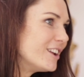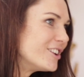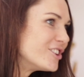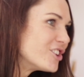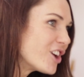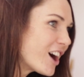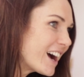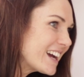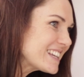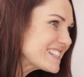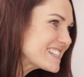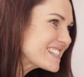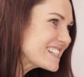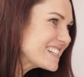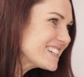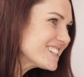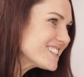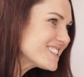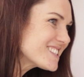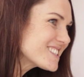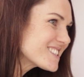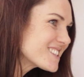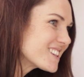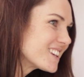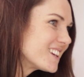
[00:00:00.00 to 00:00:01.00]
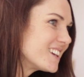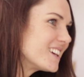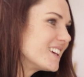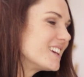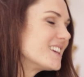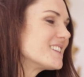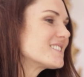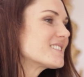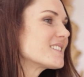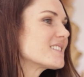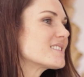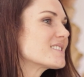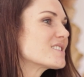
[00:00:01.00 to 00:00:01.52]
niceness
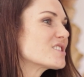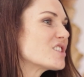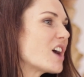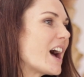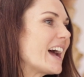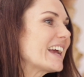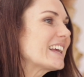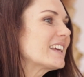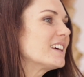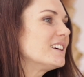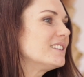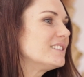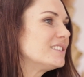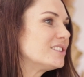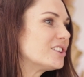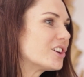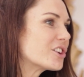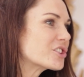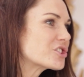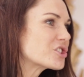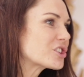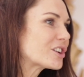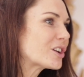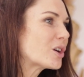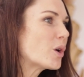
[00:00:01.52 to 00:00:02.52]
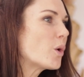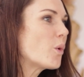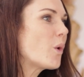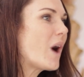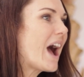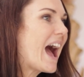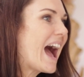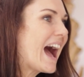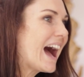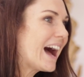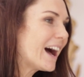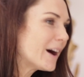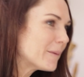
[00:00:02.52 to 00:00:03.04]
is the psychological
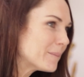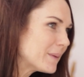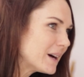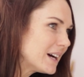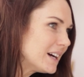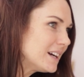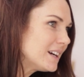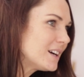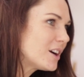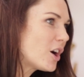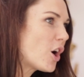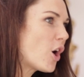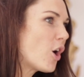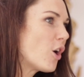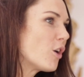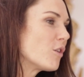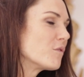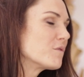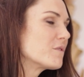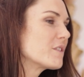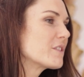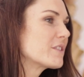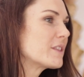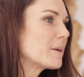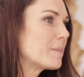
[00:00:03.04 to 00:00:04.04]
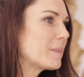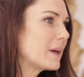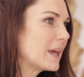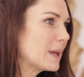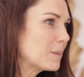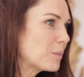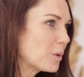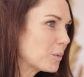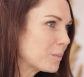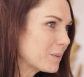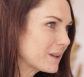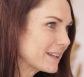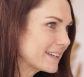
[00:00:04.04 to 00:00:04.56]
armor of the
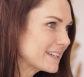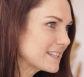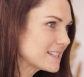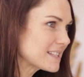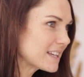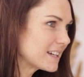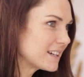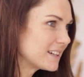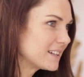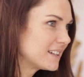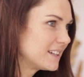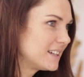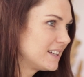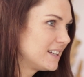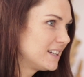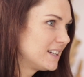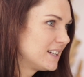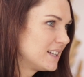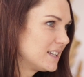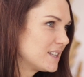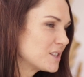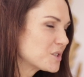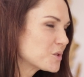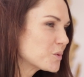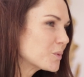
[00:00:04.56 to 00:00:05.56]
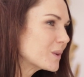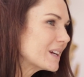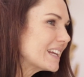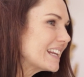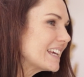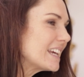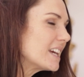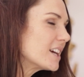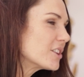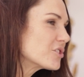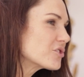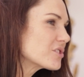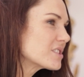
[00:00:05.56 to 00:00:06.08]
people pleaser. It's
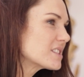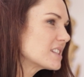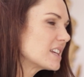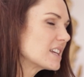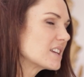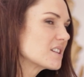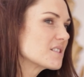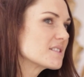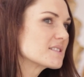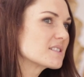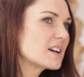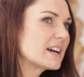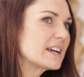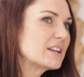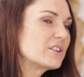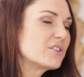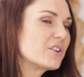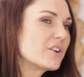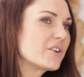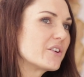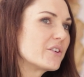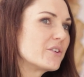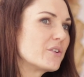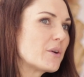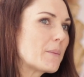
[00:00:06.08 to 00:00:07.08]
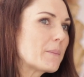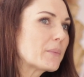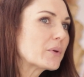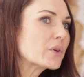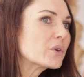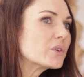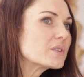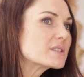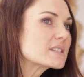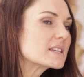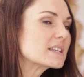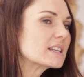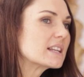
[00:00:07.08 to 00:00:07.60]
really interesting because I know
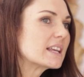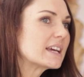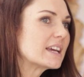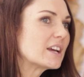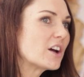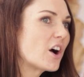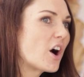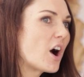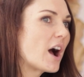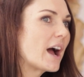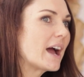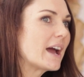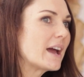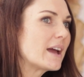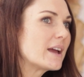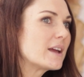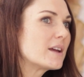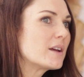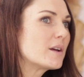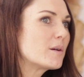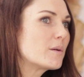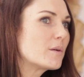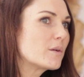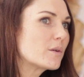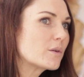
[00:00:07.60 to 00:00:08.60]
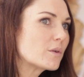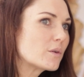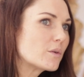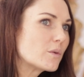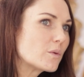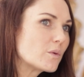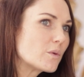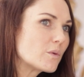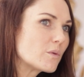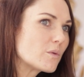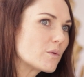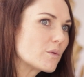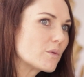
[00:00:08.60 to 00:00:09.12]
personally, I
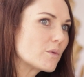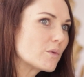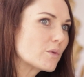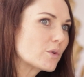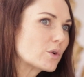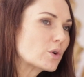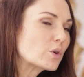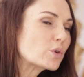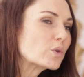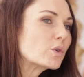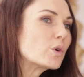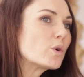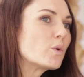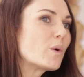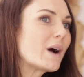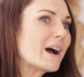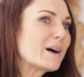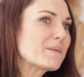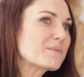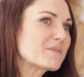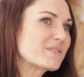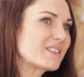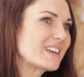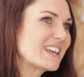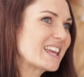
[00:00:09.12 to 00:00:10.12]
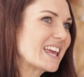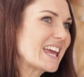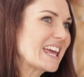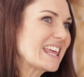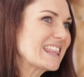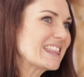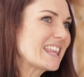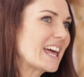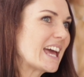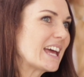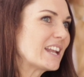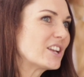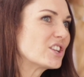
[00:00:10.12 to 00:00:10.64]
grew up thinking
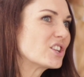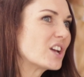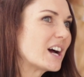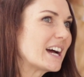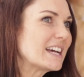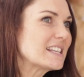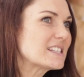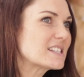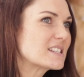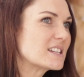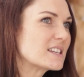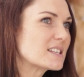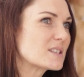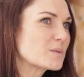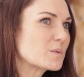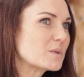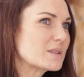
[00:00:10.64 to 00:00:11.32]
that niceness